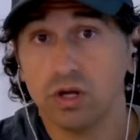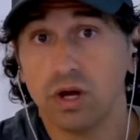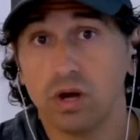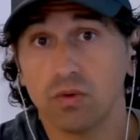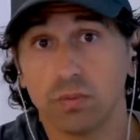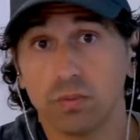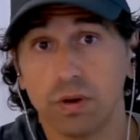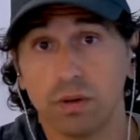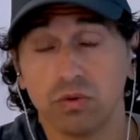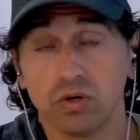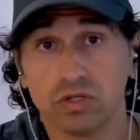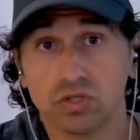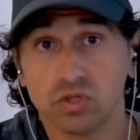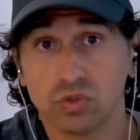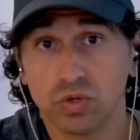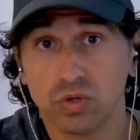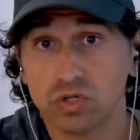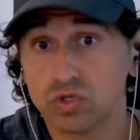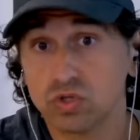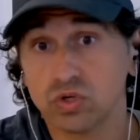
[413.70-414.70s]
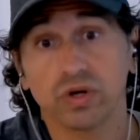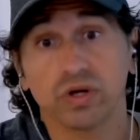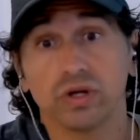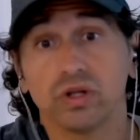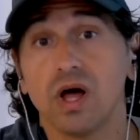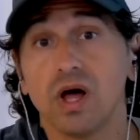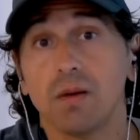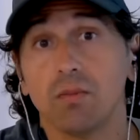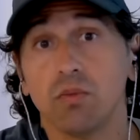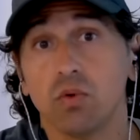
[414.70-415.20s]
Republicans are registering a
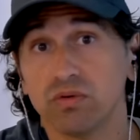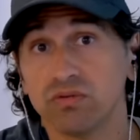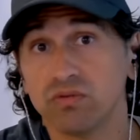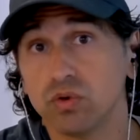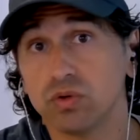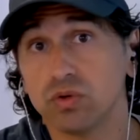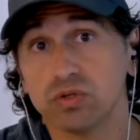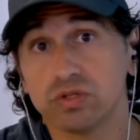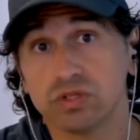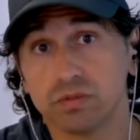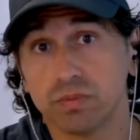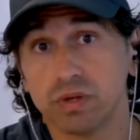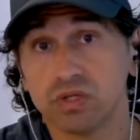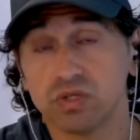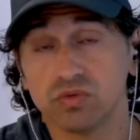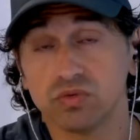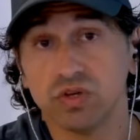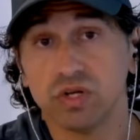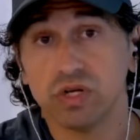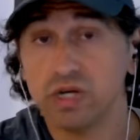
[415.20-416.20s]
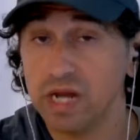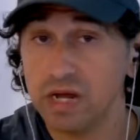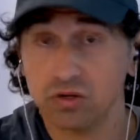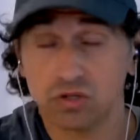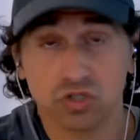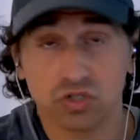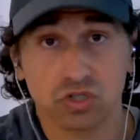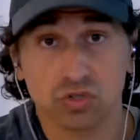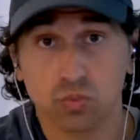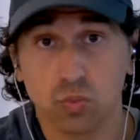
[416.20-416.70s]
lot more voters in Pennsylvania. Now,
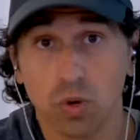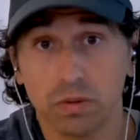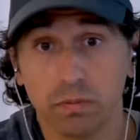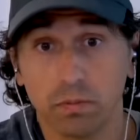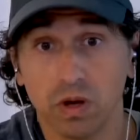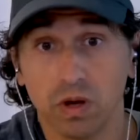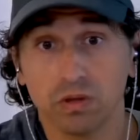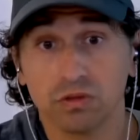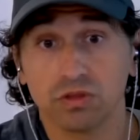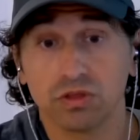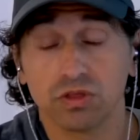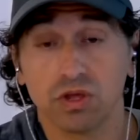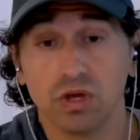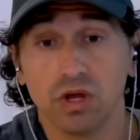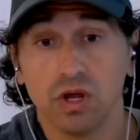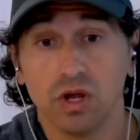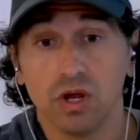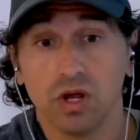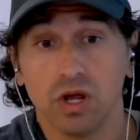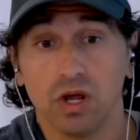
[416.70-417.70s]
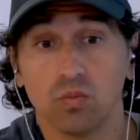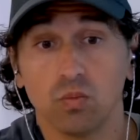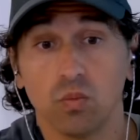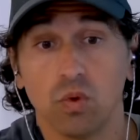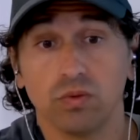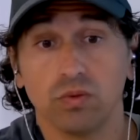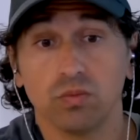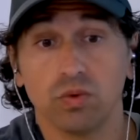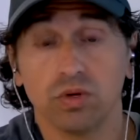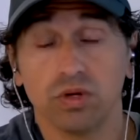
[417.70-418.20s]
it's just 1 month, and
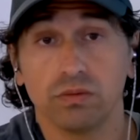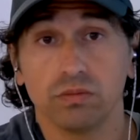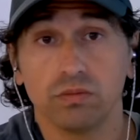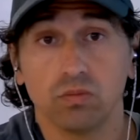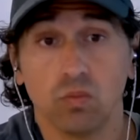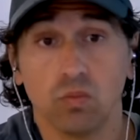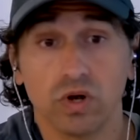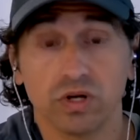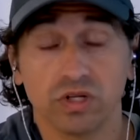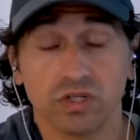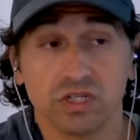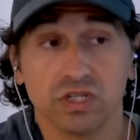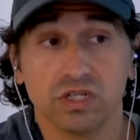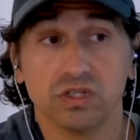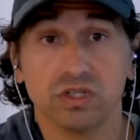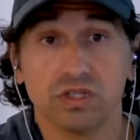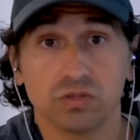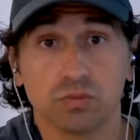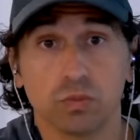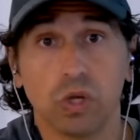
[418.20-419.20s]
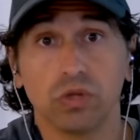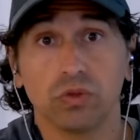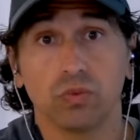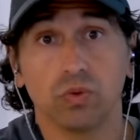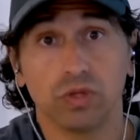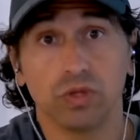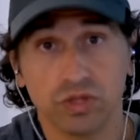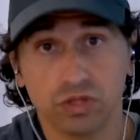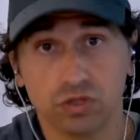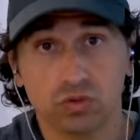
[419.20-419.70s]
one would want to see this month
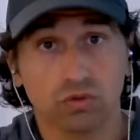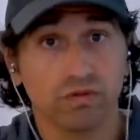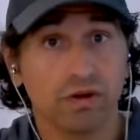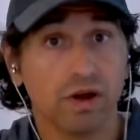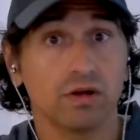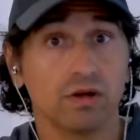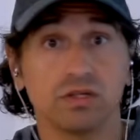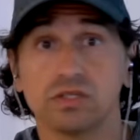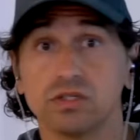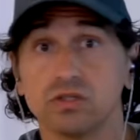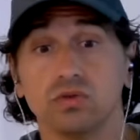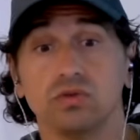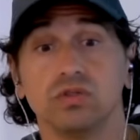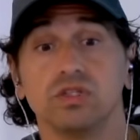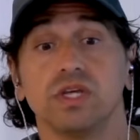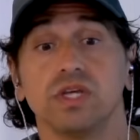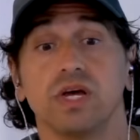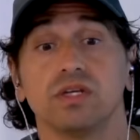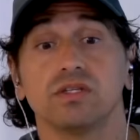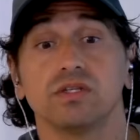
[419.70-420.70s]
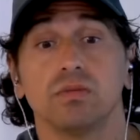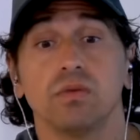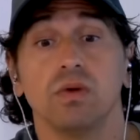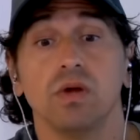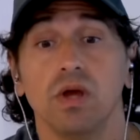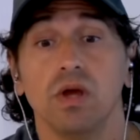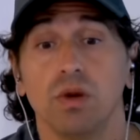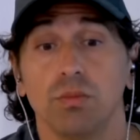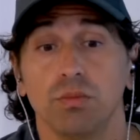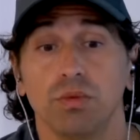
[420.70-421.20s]
with the sort of Harris enthusiasm.
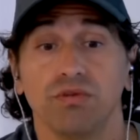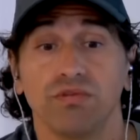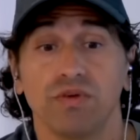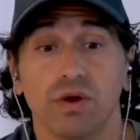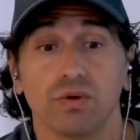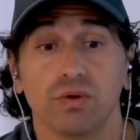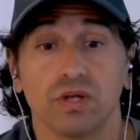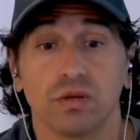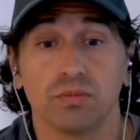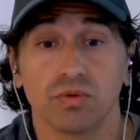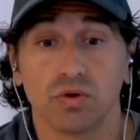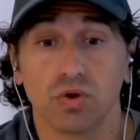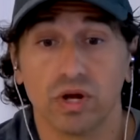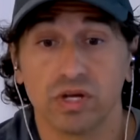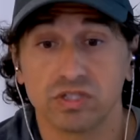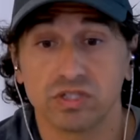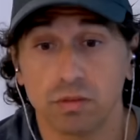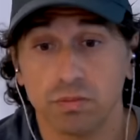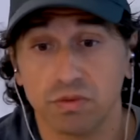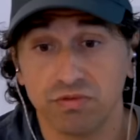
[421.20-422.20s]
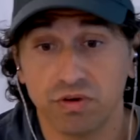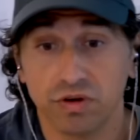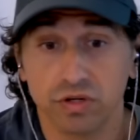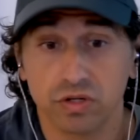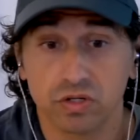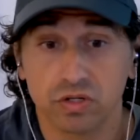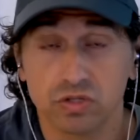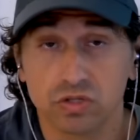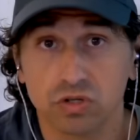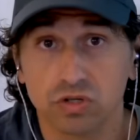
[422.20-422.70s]
But if I were Democrats, I'd be very
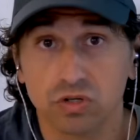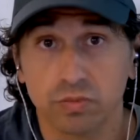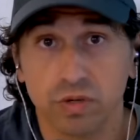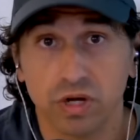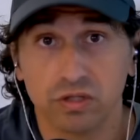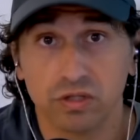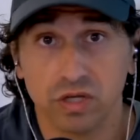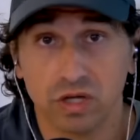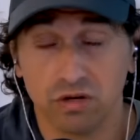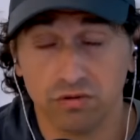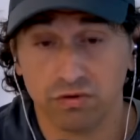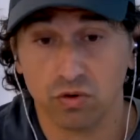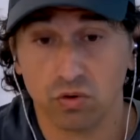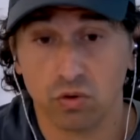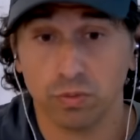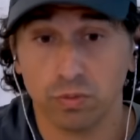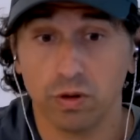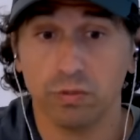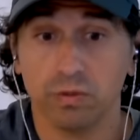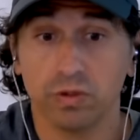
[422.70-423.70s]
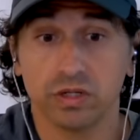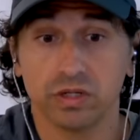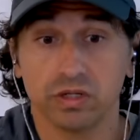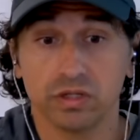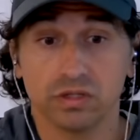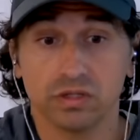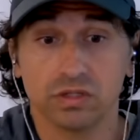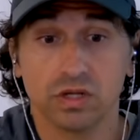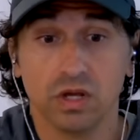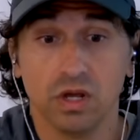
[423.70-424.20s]
concerned about that. If I were
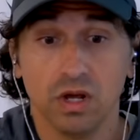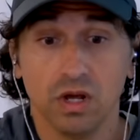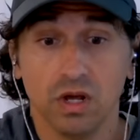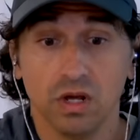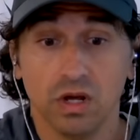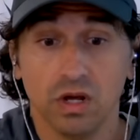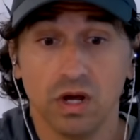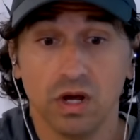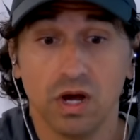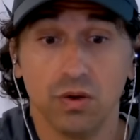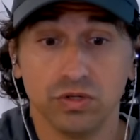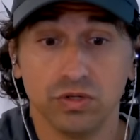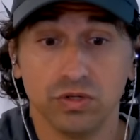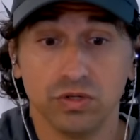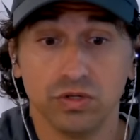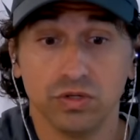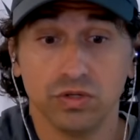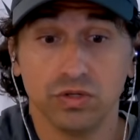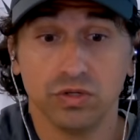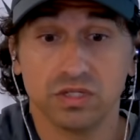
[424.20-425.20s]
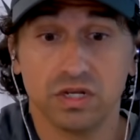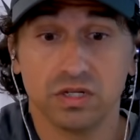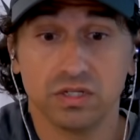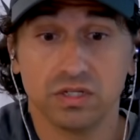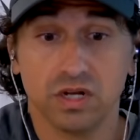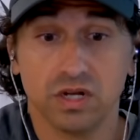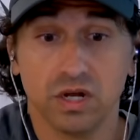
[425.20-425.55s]
Republicans, I would sense that as an